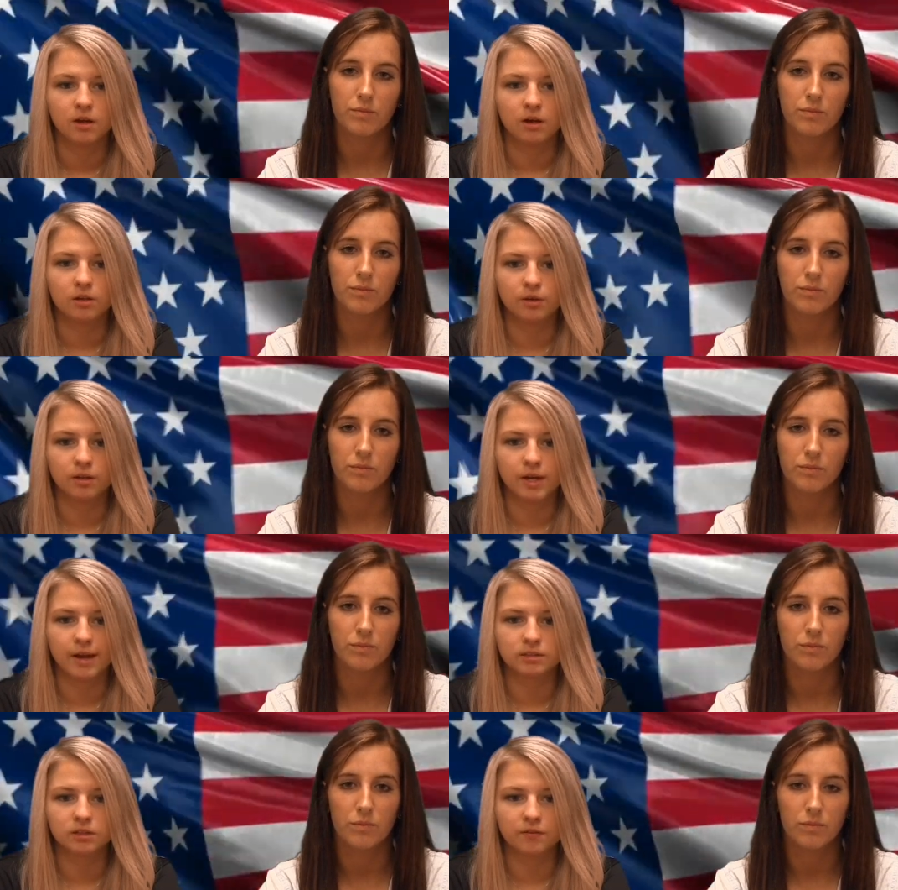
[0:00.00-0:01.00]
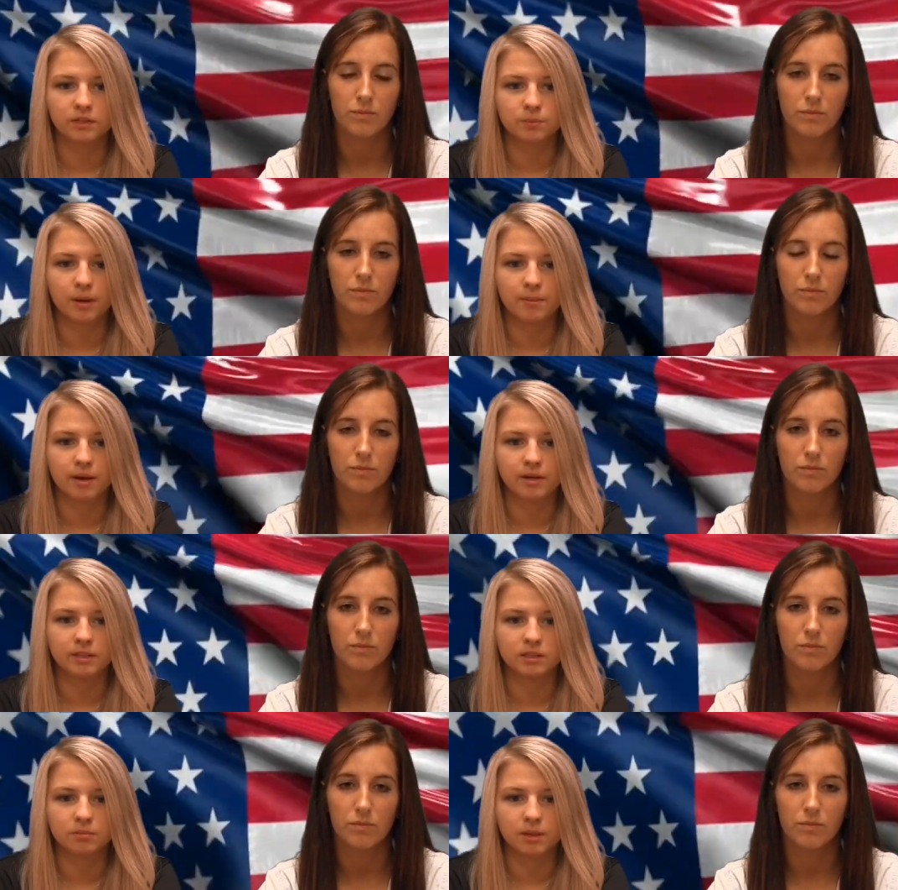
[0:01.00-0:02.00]
Speaker 1: are due in the guidance office by Monday,
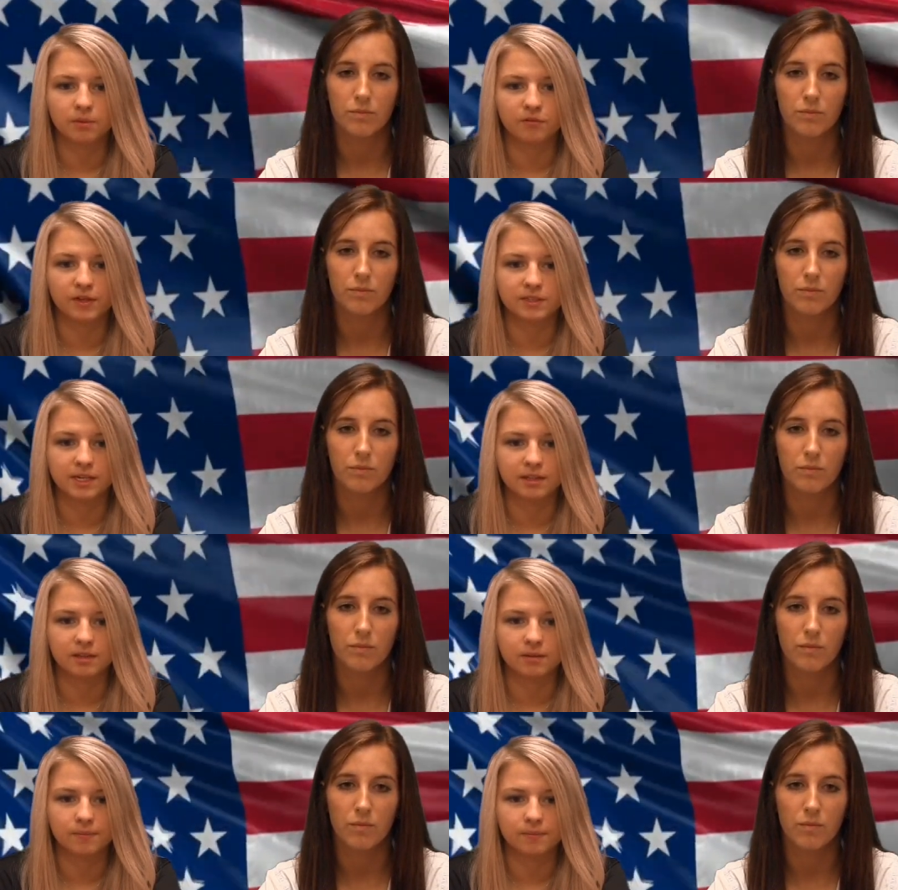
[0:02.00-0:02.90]
September 15th.